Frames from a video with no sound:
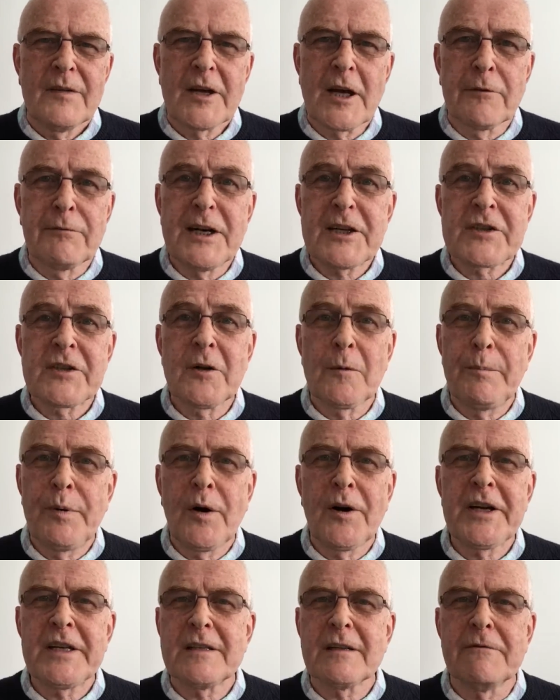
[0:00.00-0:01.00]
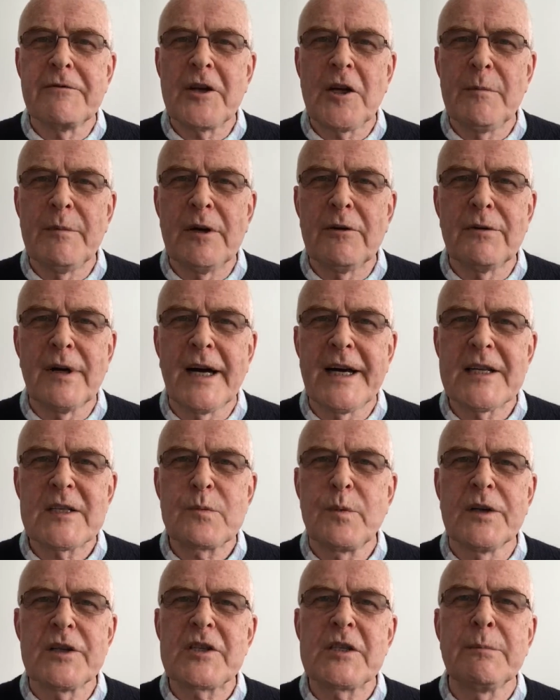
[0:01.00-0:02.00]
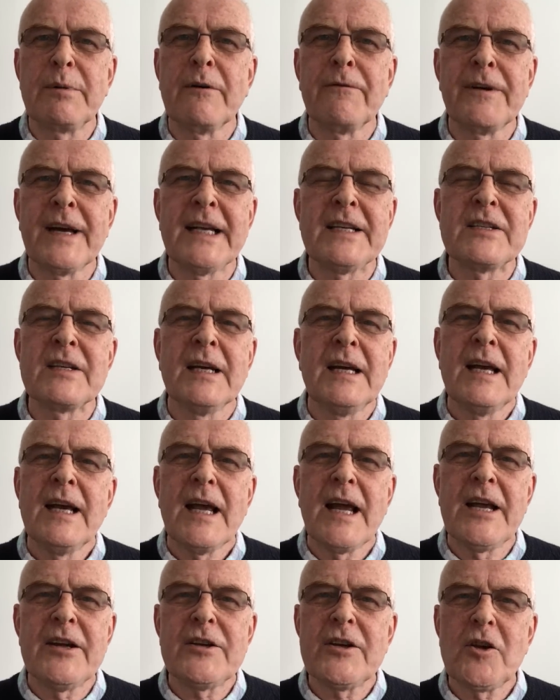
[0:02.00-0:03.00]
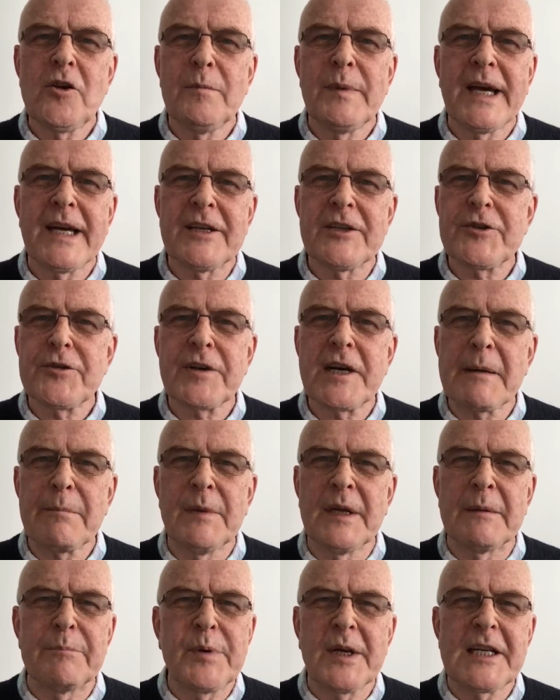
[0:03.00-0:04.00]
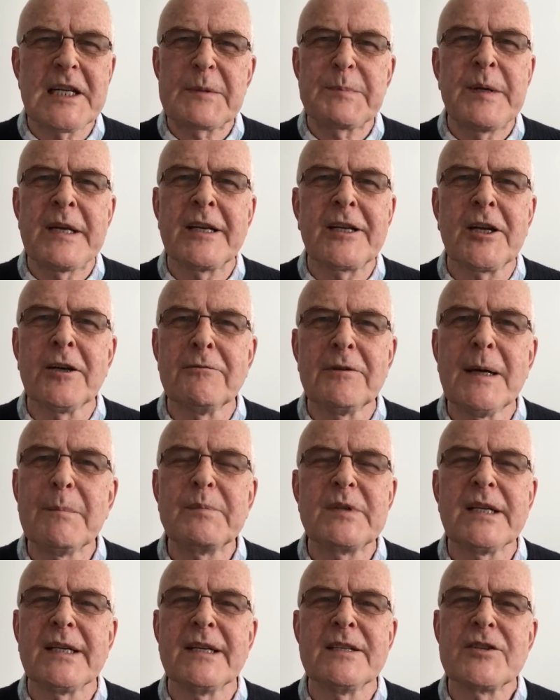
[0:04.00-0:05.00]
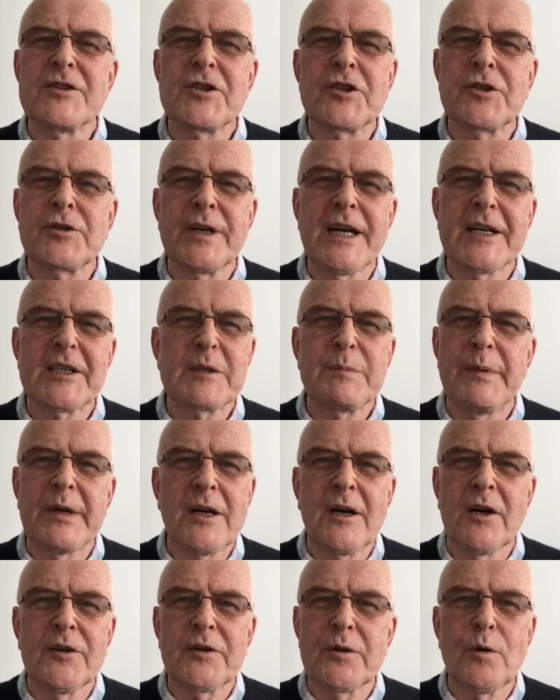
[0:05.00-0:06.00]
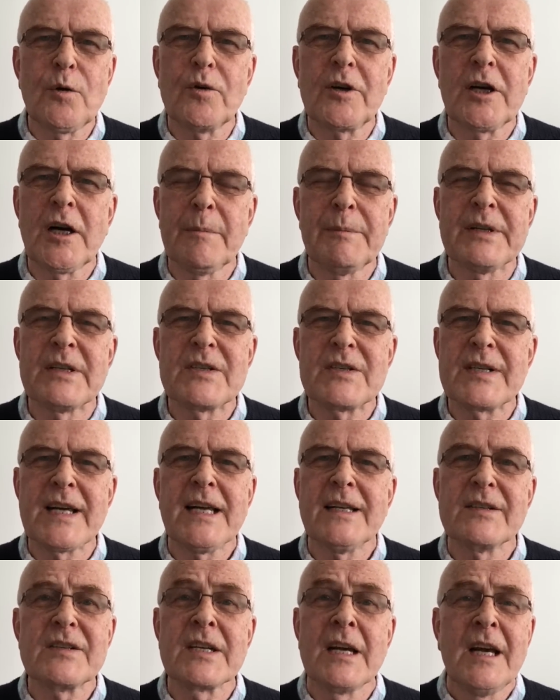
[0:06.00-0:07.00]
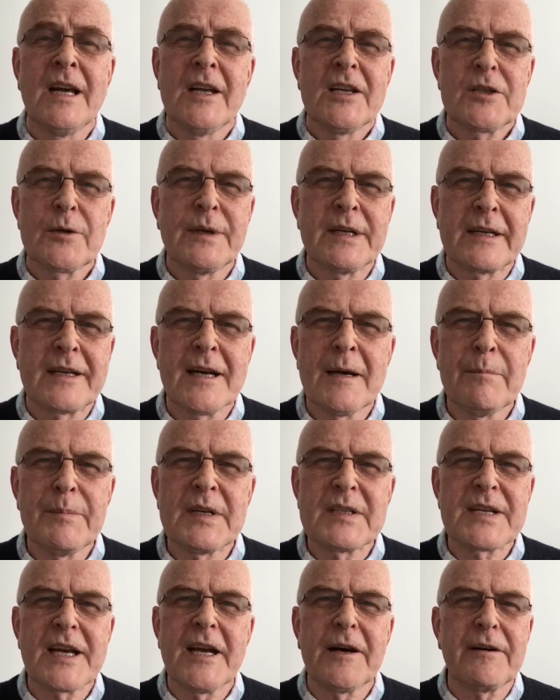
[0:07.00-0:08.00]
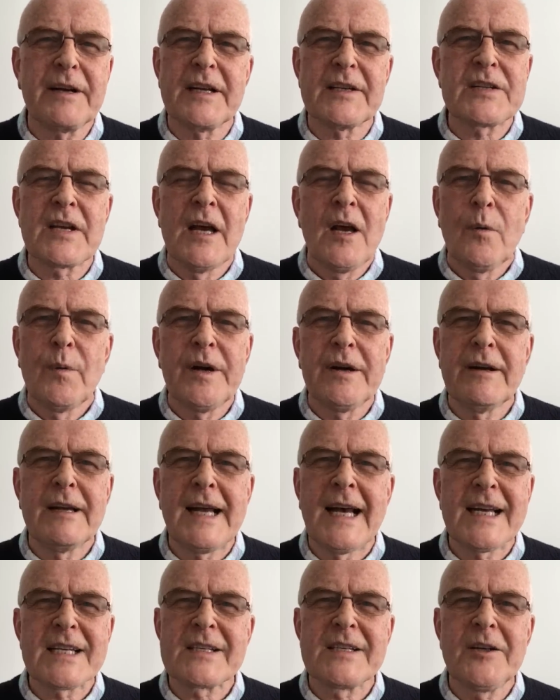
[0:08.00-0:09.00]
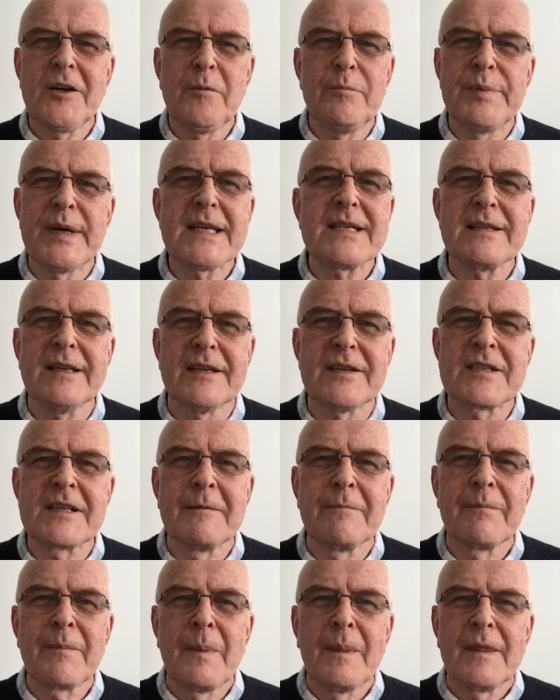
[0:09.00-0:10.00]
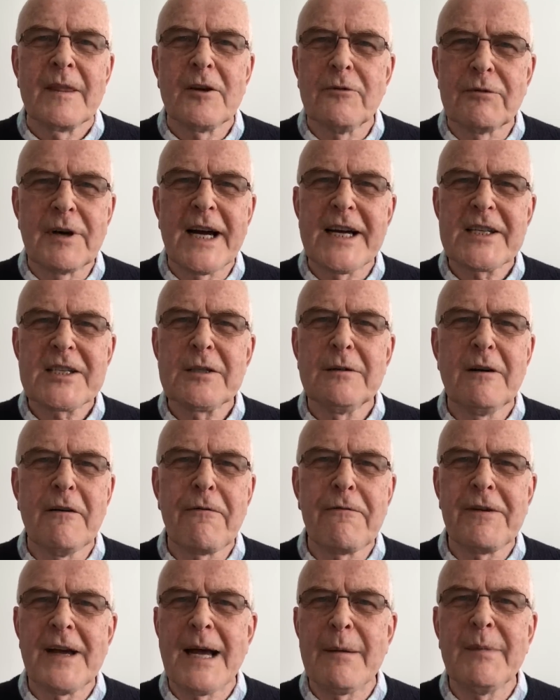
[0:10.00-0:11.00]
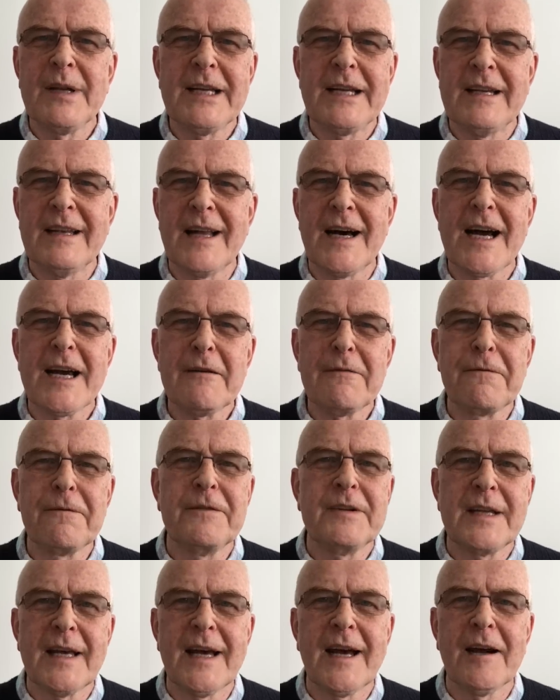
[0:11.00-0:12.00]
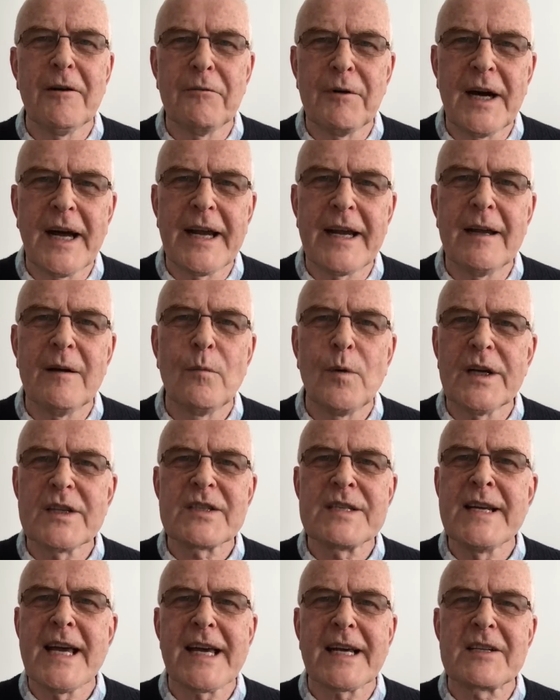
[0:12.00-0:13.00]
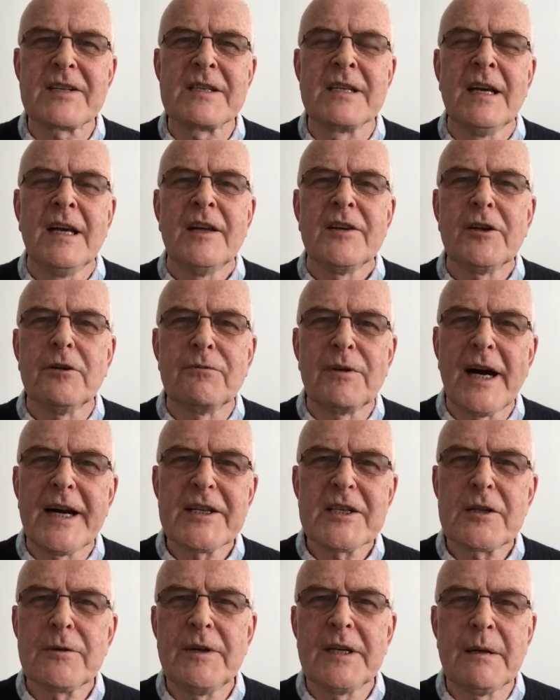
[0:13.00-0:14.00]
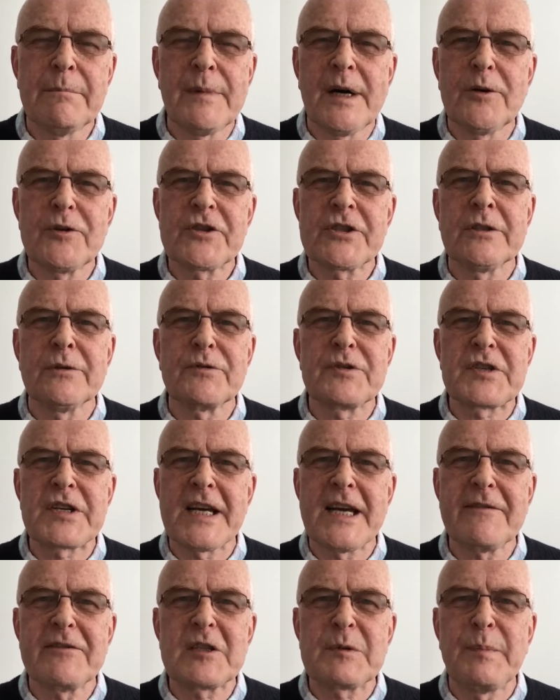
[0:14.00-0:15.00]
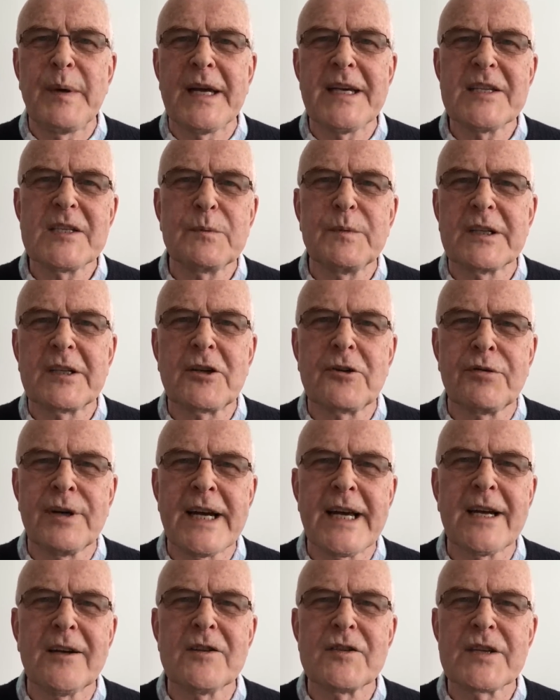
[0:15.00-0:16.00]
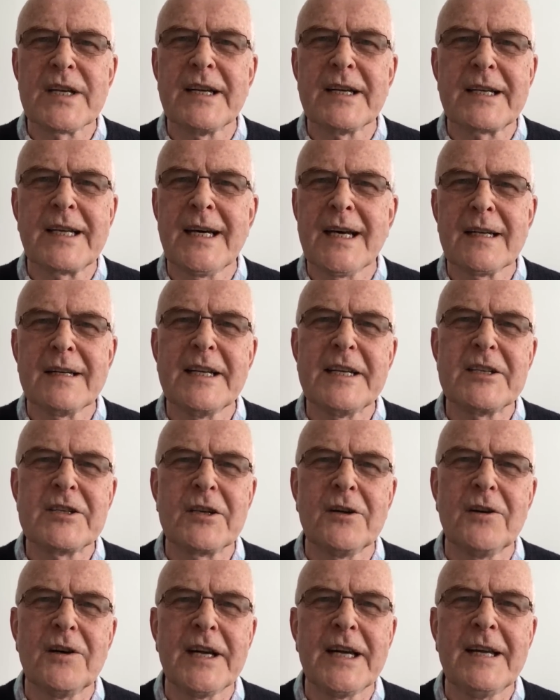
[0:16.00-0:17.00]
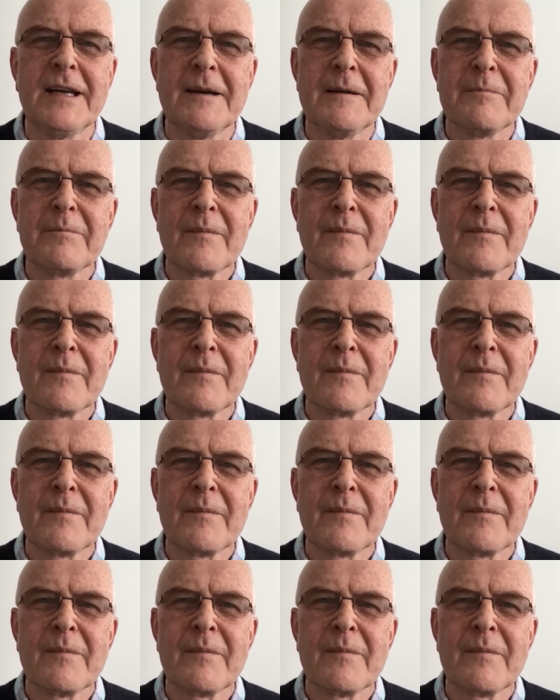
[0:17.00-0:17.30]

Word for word: The original point of human rights was to prevent inhumane treatment, but it's been corrupted and stretched beyond all common sense to encompass areas where it has no business. The right to a family life? Yeah, right. What's next? The right to an emotional safe space with crayons and a cuddly toy?